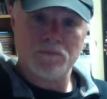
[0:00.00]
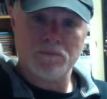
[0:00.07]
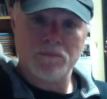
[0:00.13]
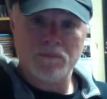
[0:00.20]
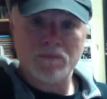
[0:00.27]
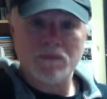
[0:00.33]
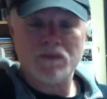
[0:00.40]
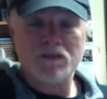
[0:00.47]

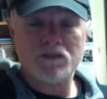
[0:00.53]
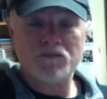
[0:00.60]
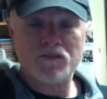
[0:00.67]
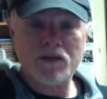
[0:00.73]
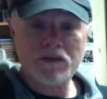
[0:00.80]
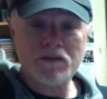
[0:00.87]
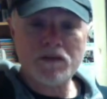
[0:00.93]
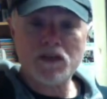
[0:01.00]
It's
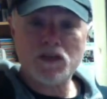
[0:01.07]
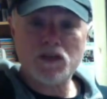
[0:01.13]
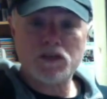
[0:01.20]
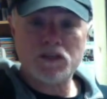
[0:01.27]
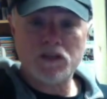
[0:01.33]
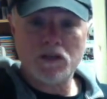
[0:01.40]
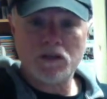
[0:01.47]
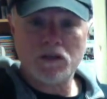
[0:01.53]
very
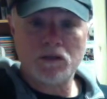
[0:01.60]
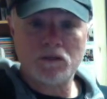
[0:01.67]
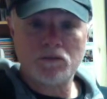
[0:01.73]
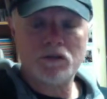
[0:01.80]
subtle